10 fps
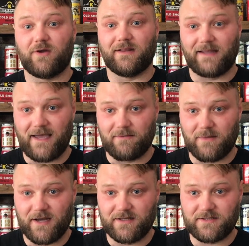
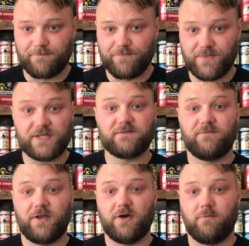landmines? This
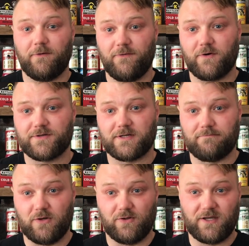video will focus on
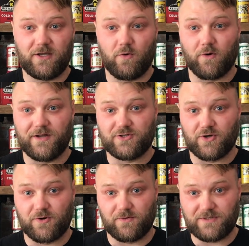building your
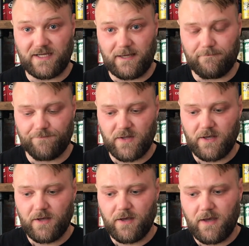internal team.
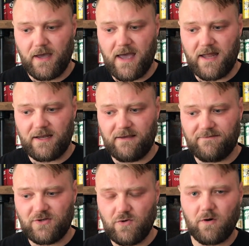And
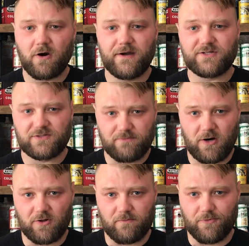if you are a
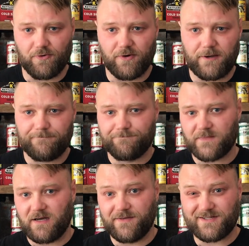smaller brewery,
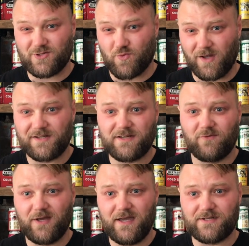this is
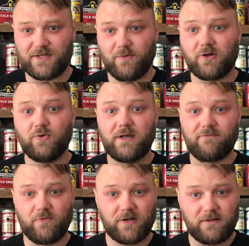relatively easy. You include
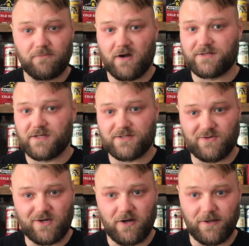everyone in the process and you
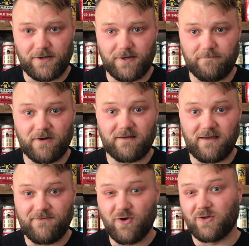call it good. But
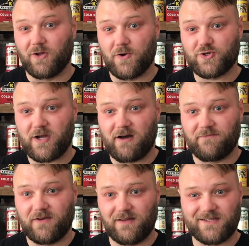if you're a larger
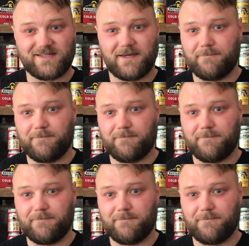outfit, let's say